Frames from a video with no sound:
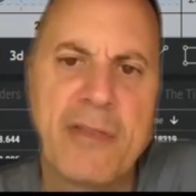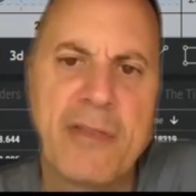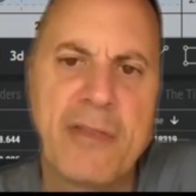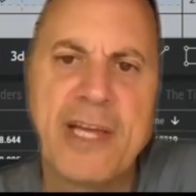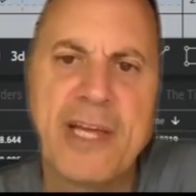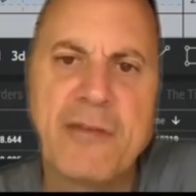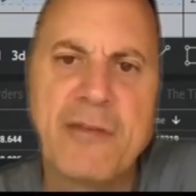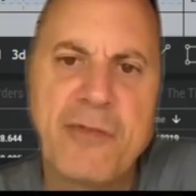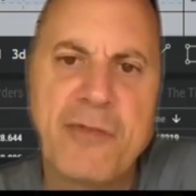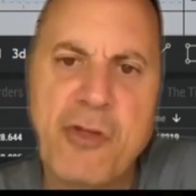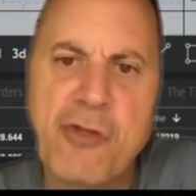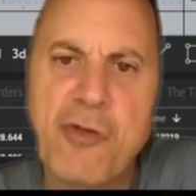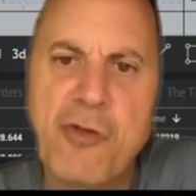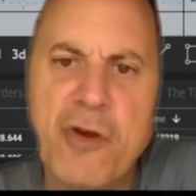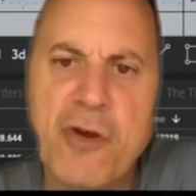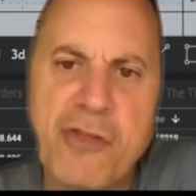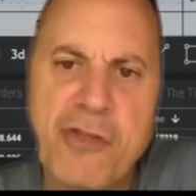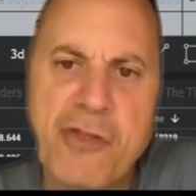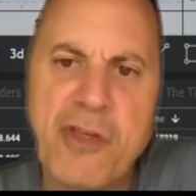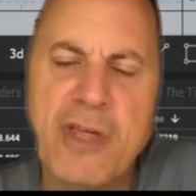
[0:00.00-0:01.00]
Then if you
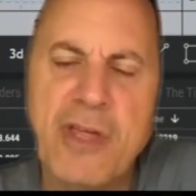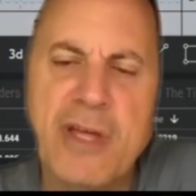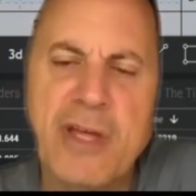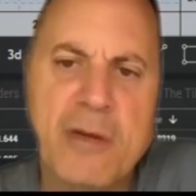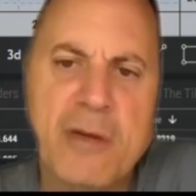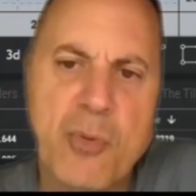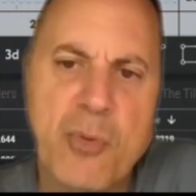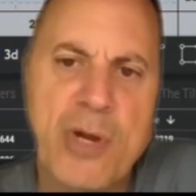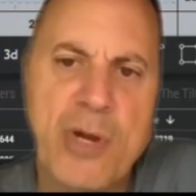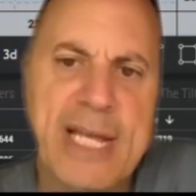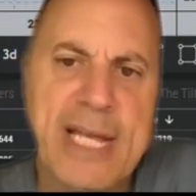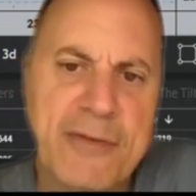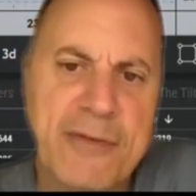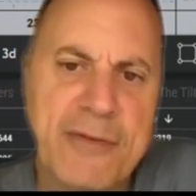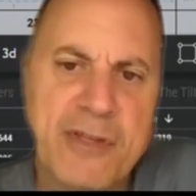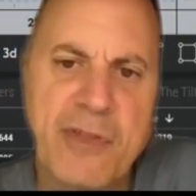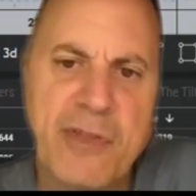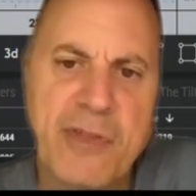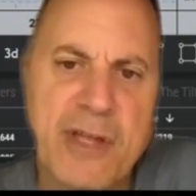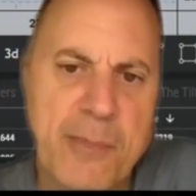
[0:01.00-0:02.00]
start seeing a
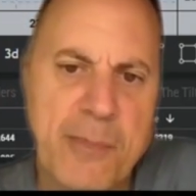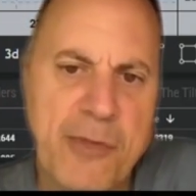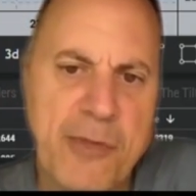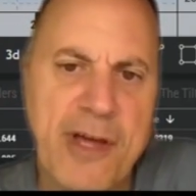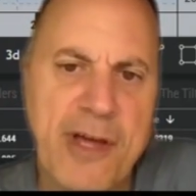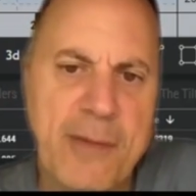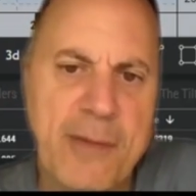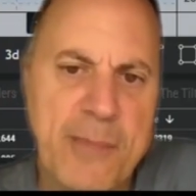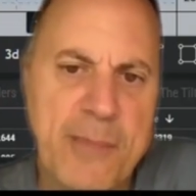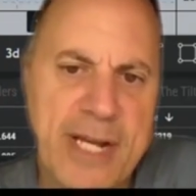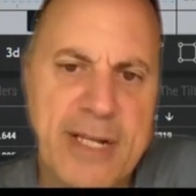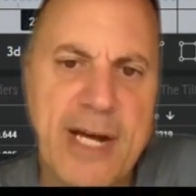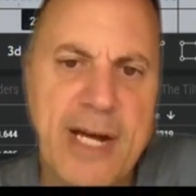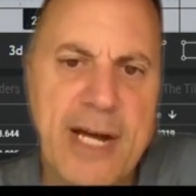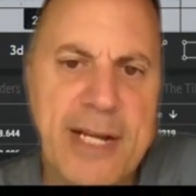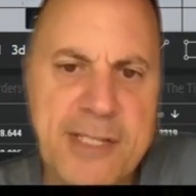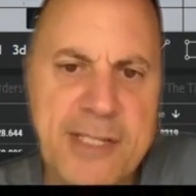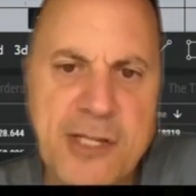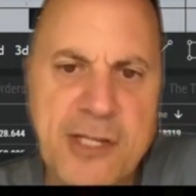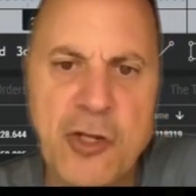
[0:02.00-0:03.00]
breakout to the upside, my
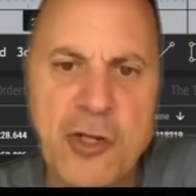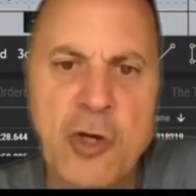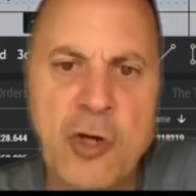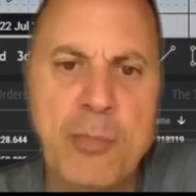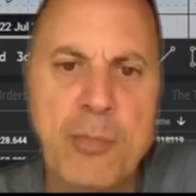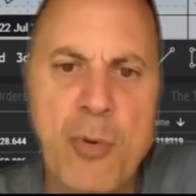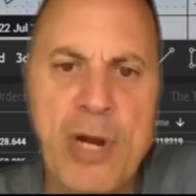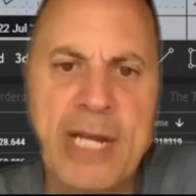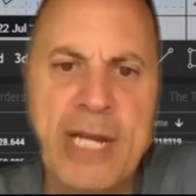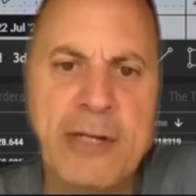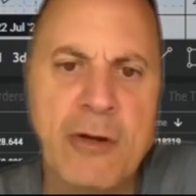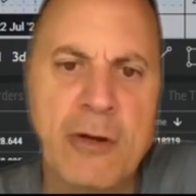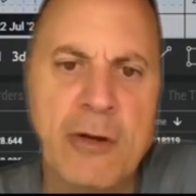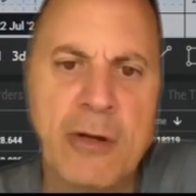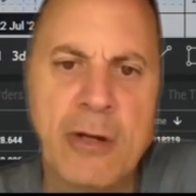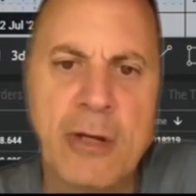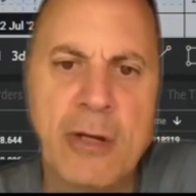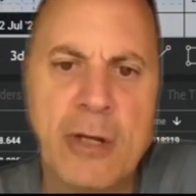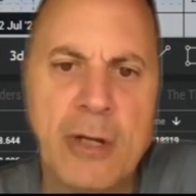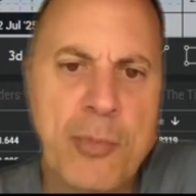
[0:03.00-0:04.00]
God, it's a no-brainer,
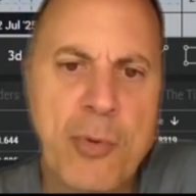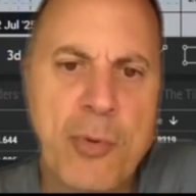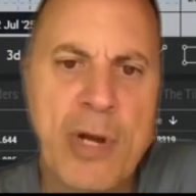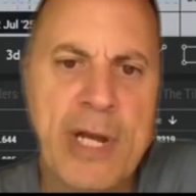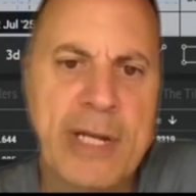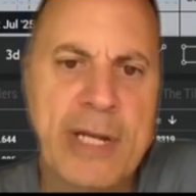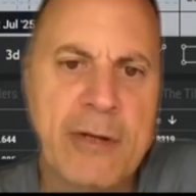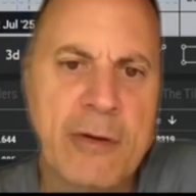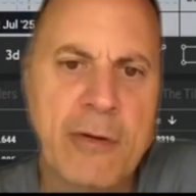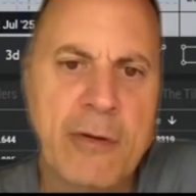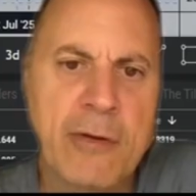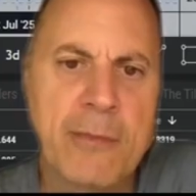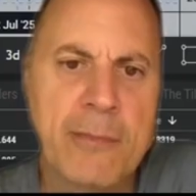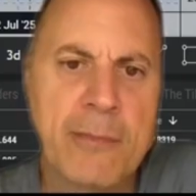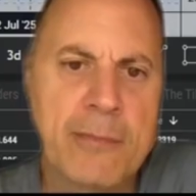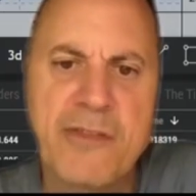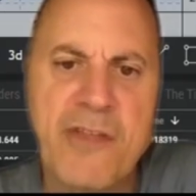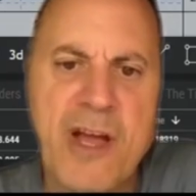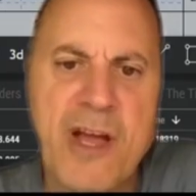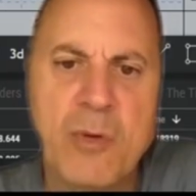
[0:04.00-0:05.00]
no-brainer.
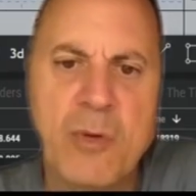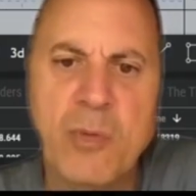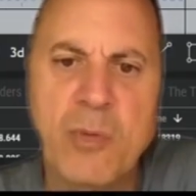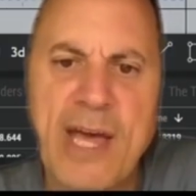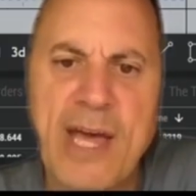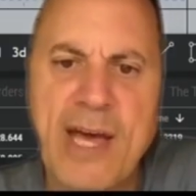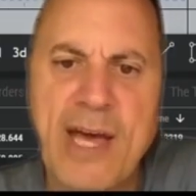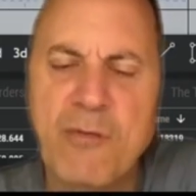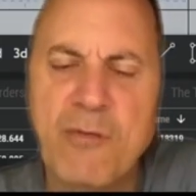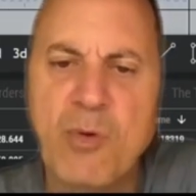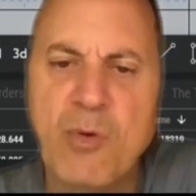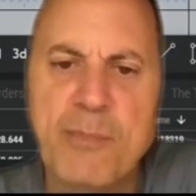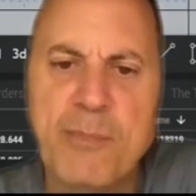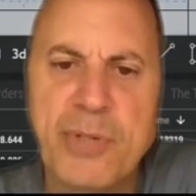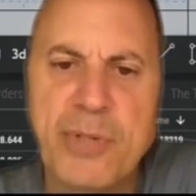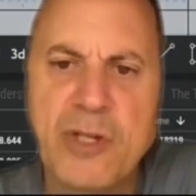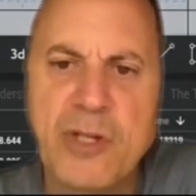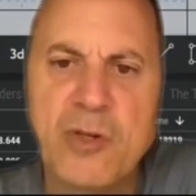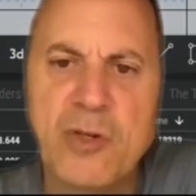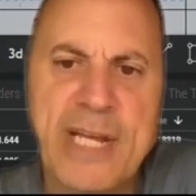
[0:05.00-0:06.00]
But it's not what we have. We're
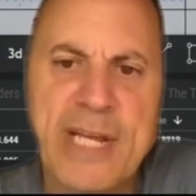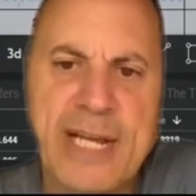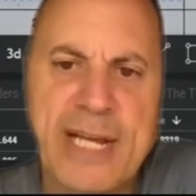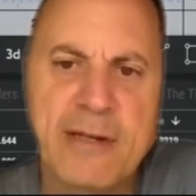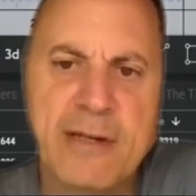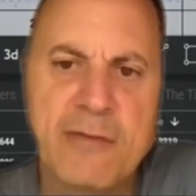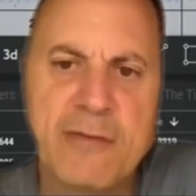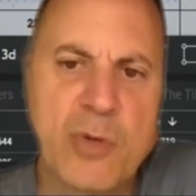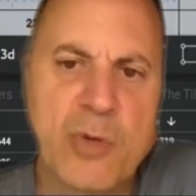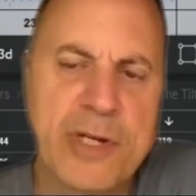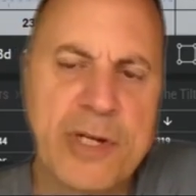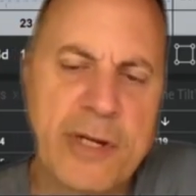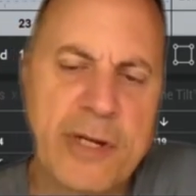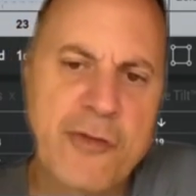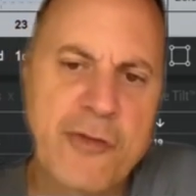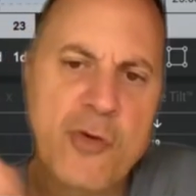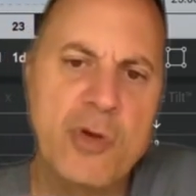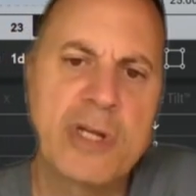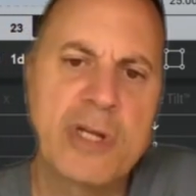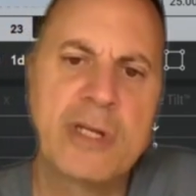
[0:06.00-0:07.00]
below negative
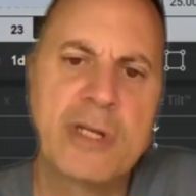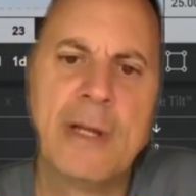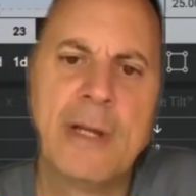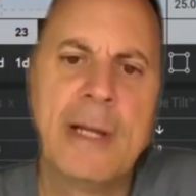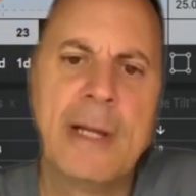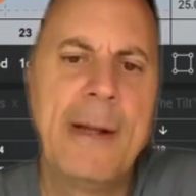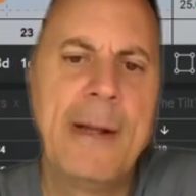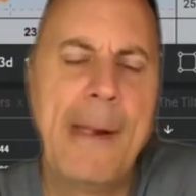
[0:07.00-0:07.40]
100.